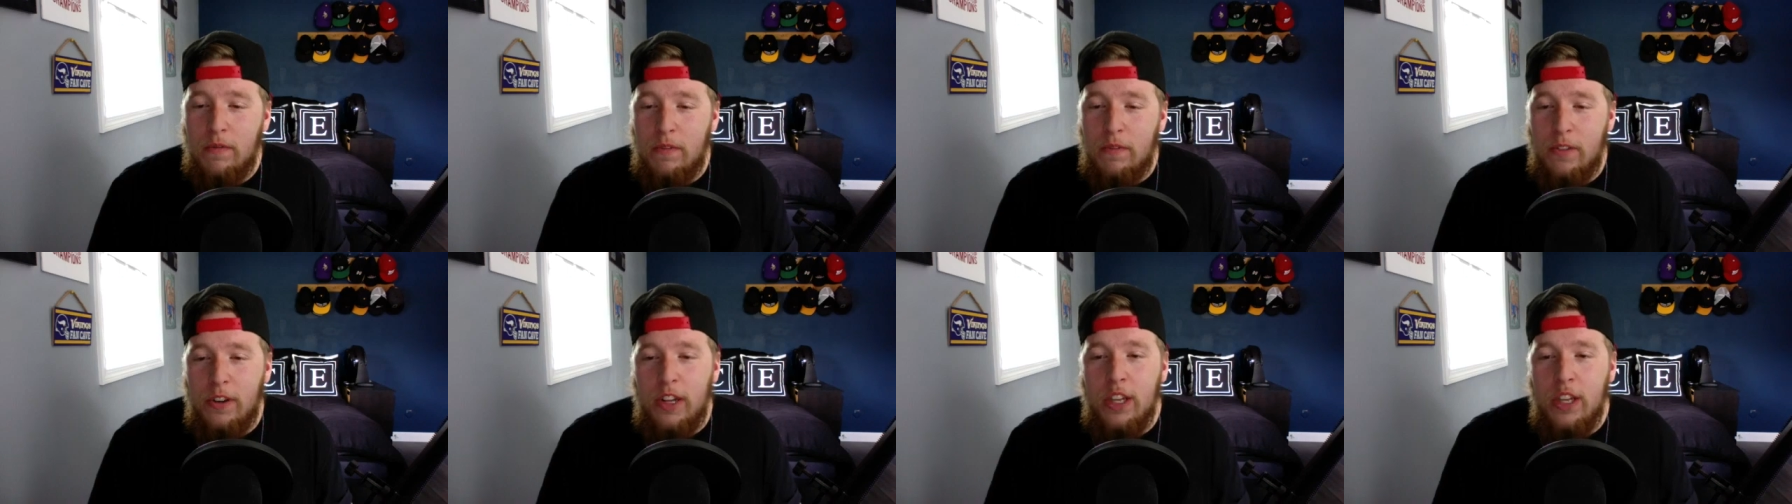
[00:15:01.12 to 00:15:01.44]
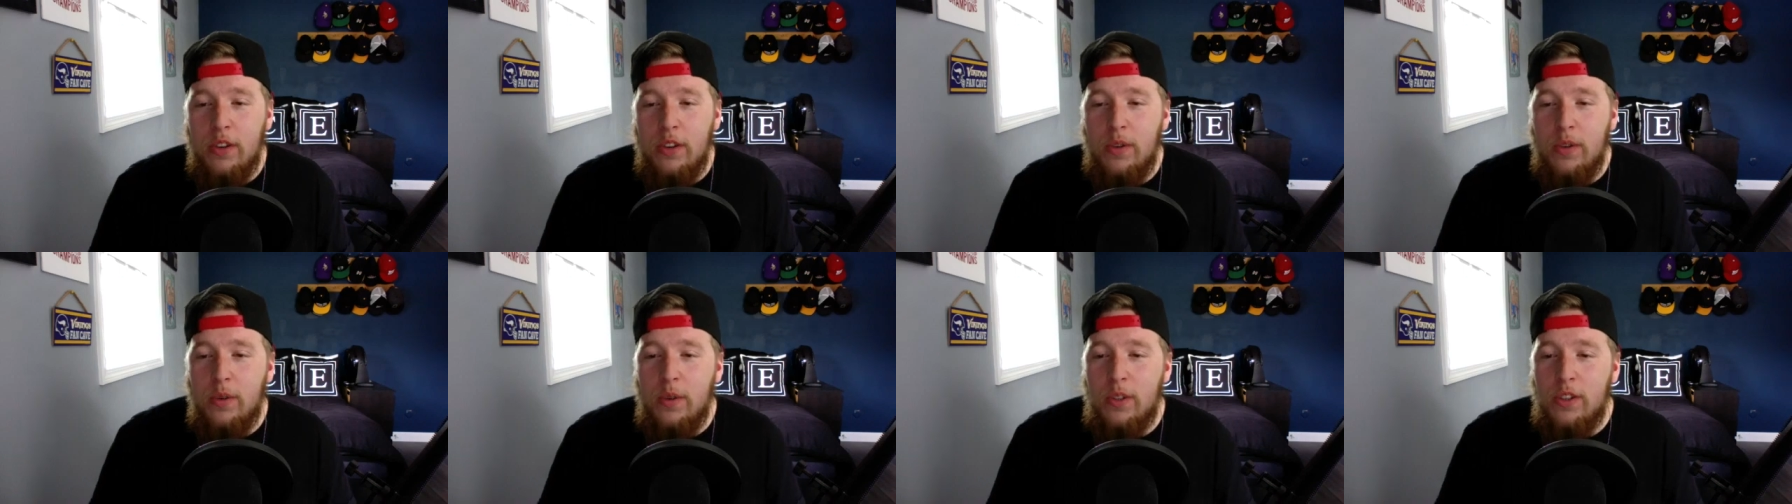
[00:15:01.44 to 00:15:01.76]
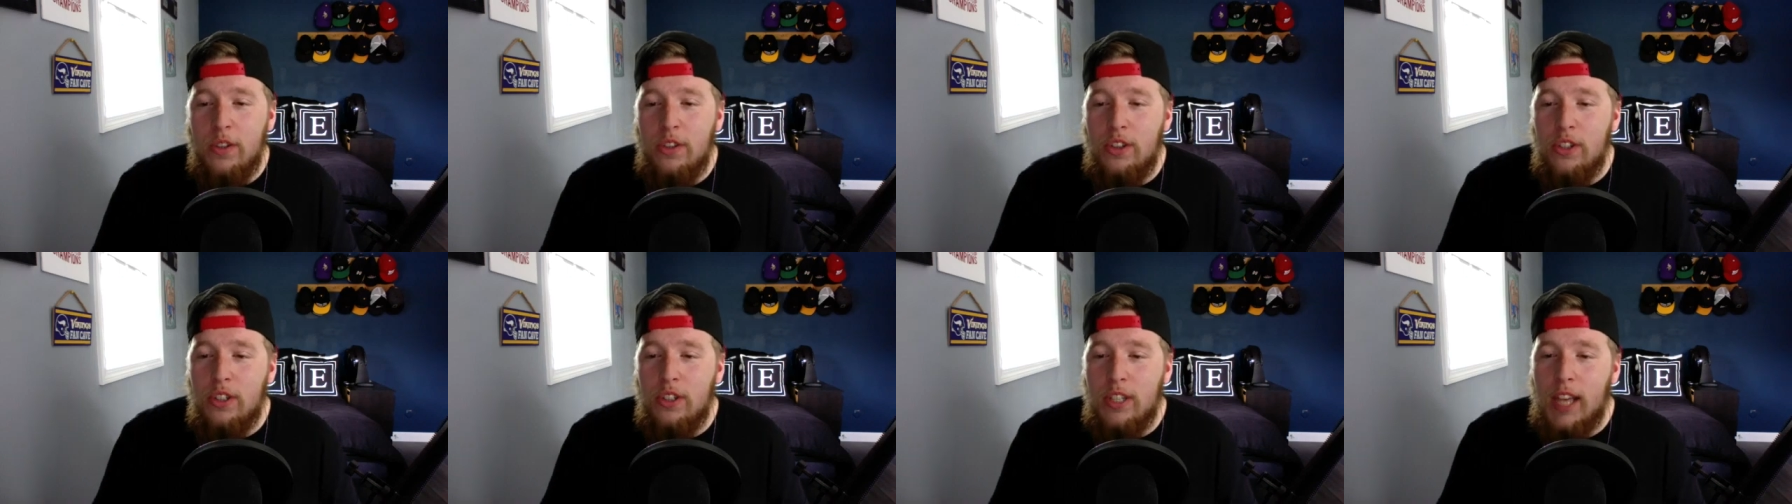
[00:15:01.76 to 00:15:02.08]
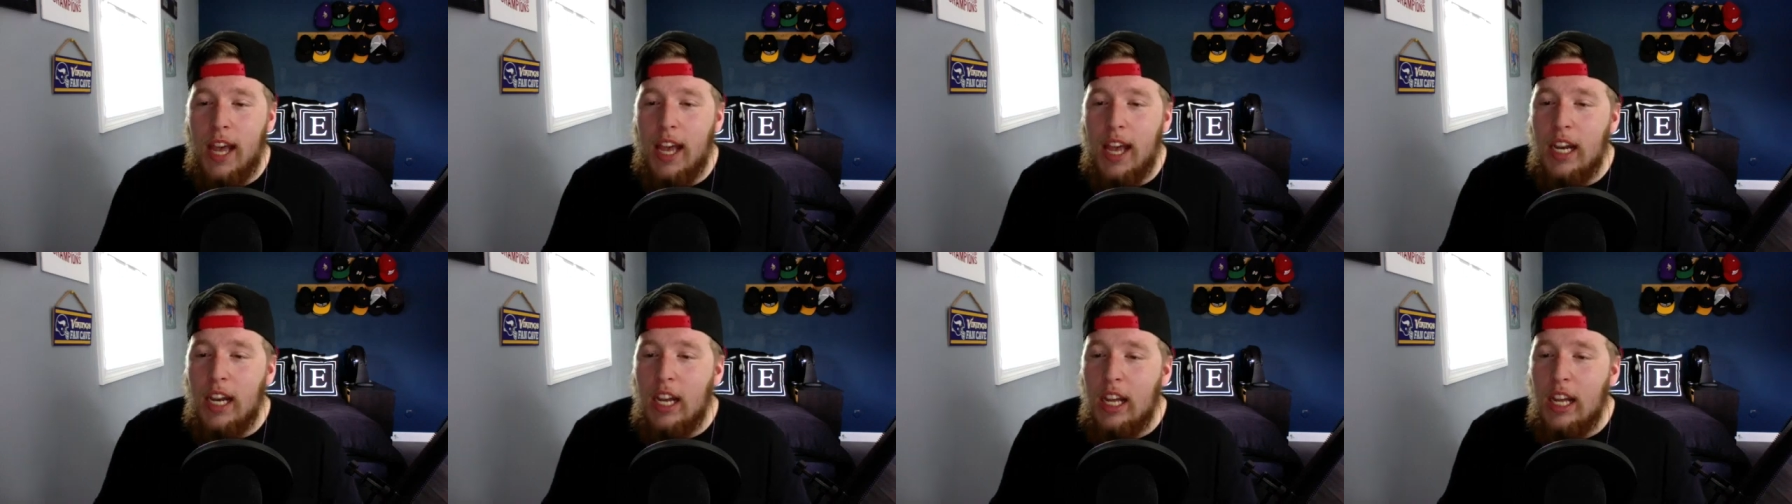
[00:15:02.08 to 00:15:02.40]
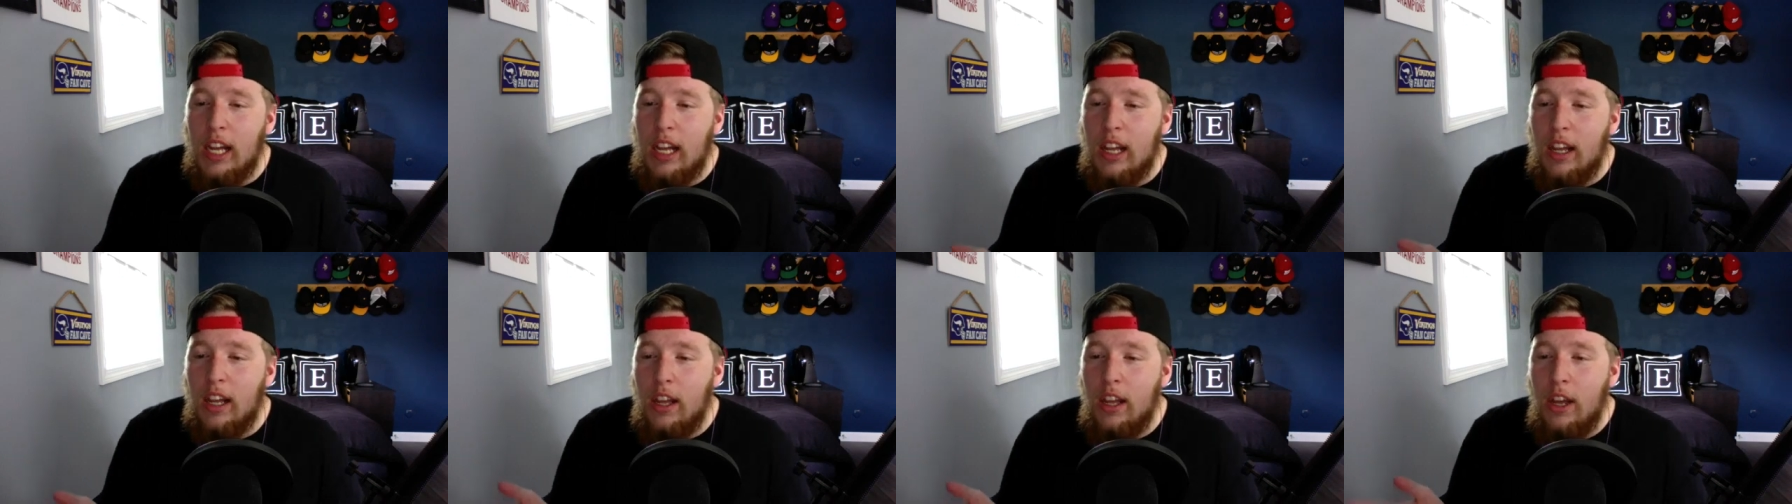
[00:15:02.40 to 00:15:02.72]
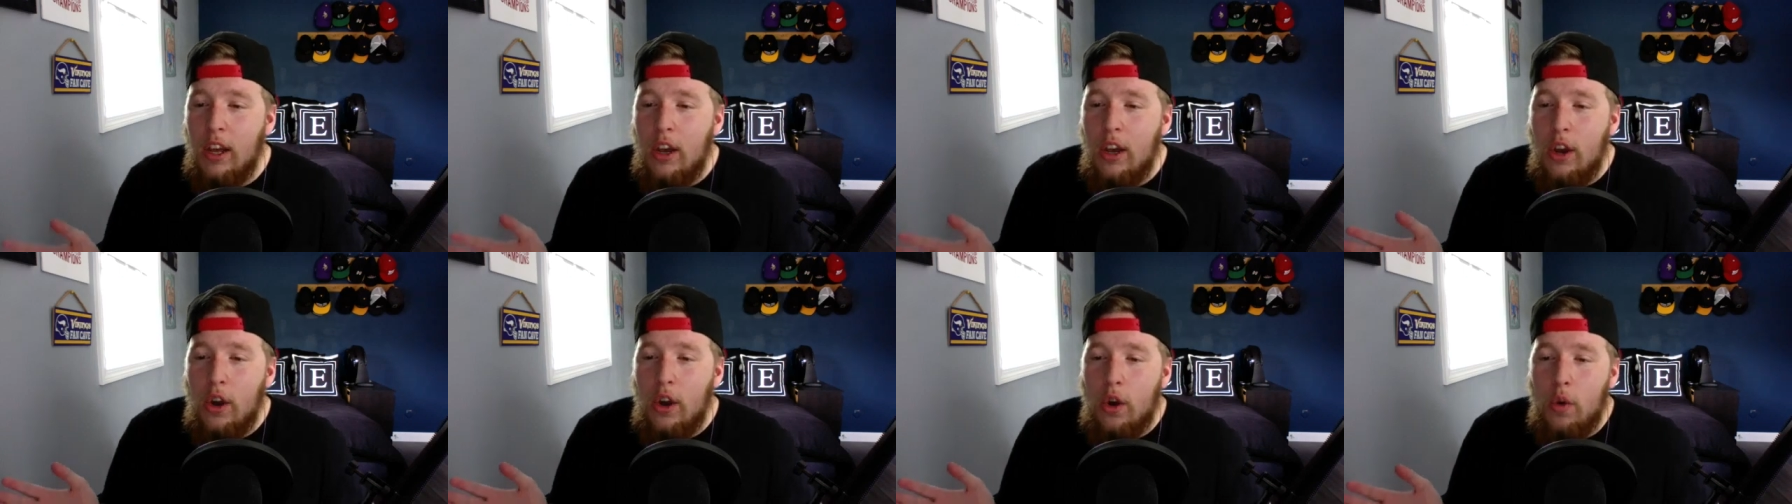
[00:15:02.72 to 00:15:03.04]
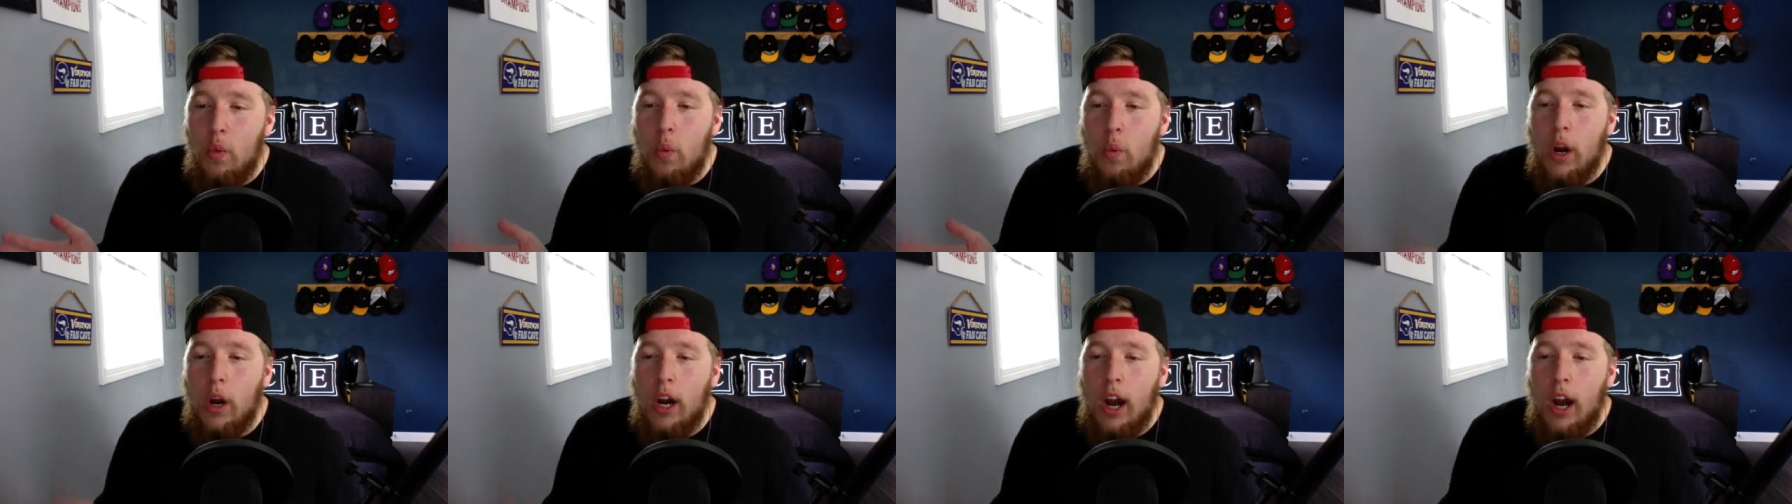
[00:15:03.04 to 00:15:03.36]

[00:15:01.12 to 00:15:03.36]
for you is just kind of what